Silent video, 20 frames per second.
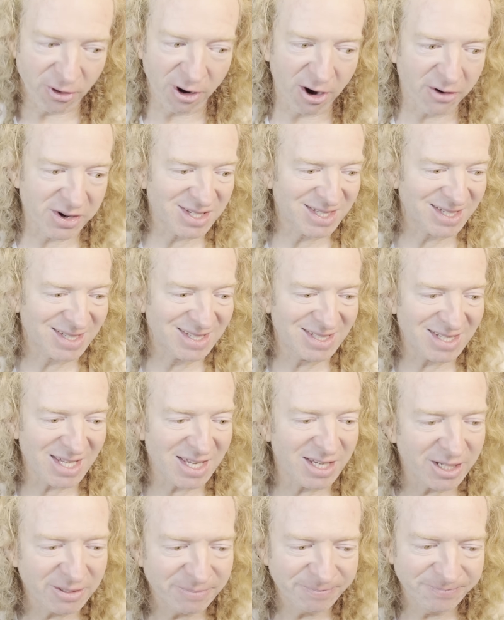already
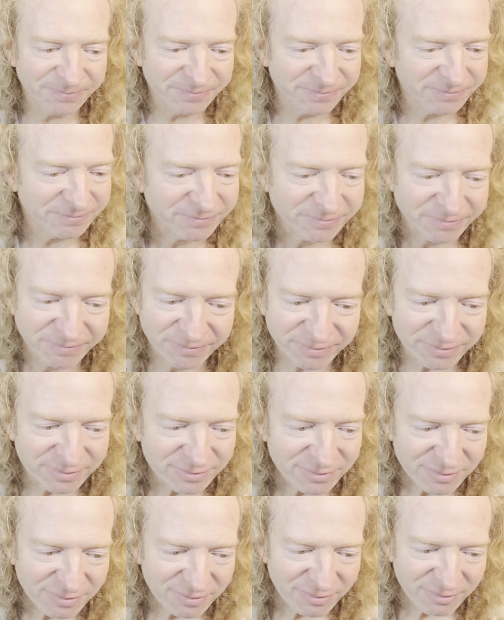succeeded.
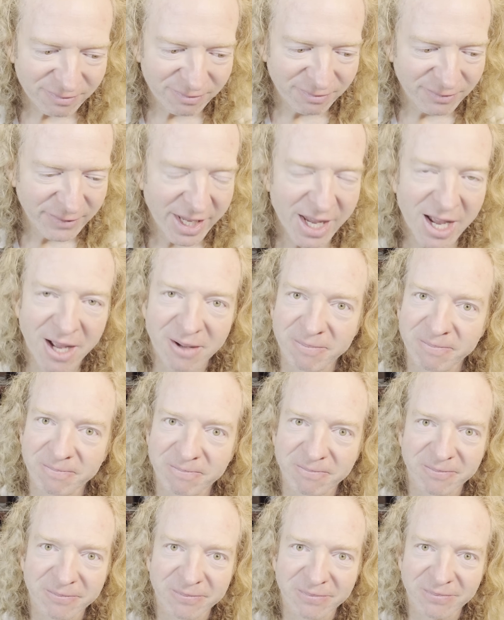Yeah.
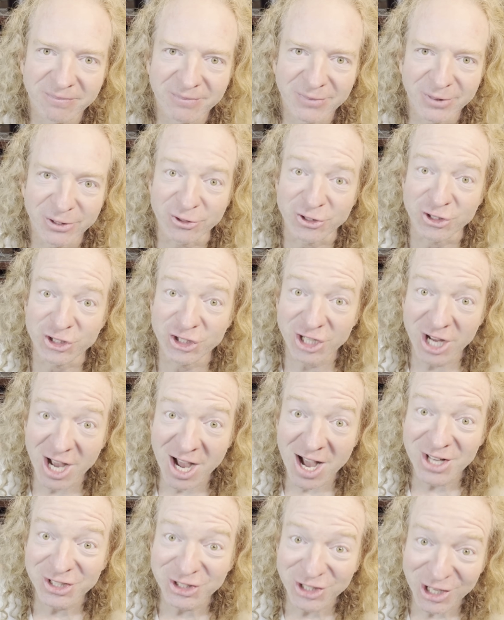You're
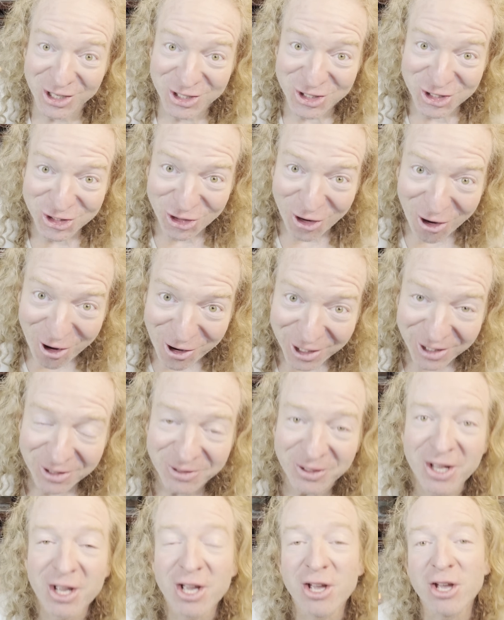just getting started.
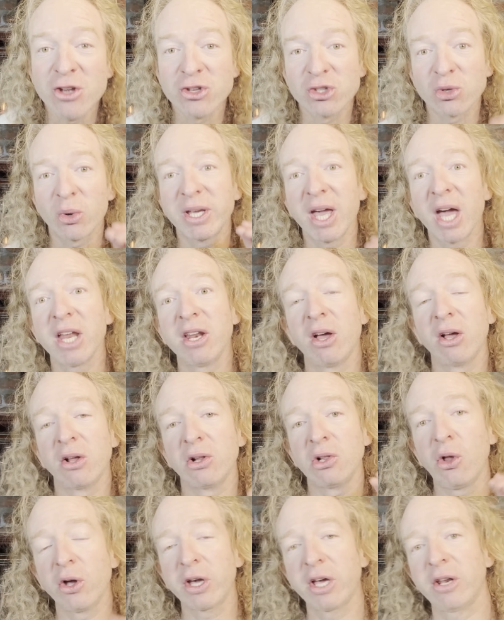So, again,
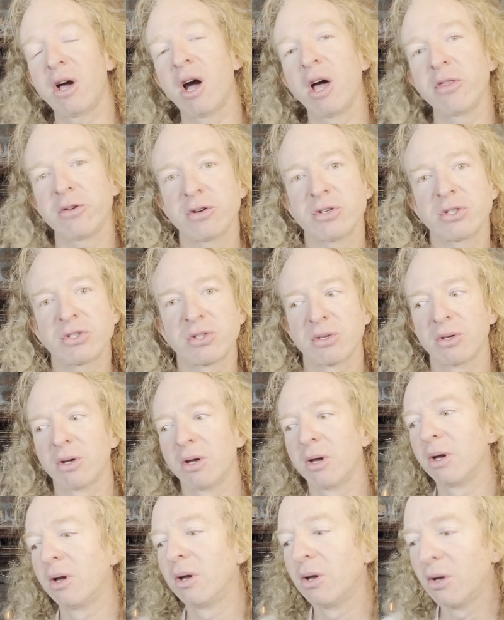look at others
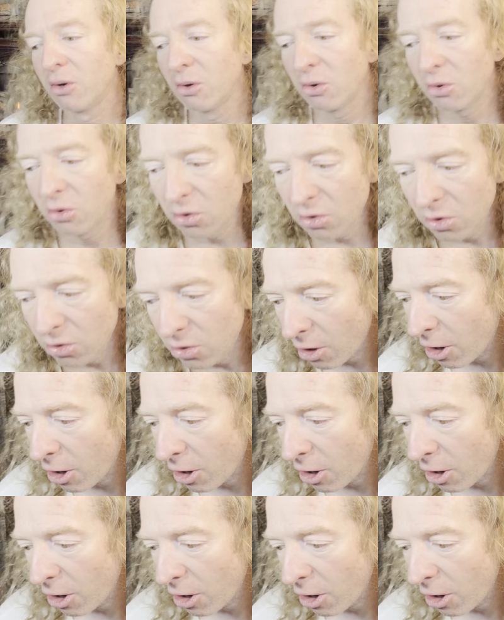who